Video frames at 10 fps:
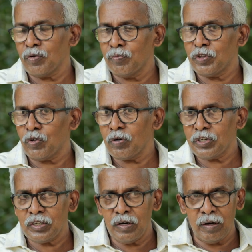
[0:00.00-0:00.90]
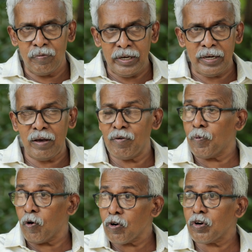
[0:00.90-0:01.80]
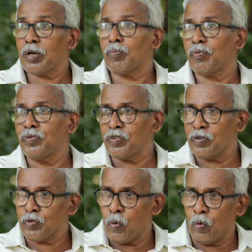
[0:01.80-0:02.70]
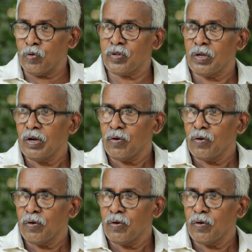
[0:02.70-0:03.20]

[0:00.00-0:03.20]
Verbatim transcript: So we thought uh, we can have a prototype of this in schools.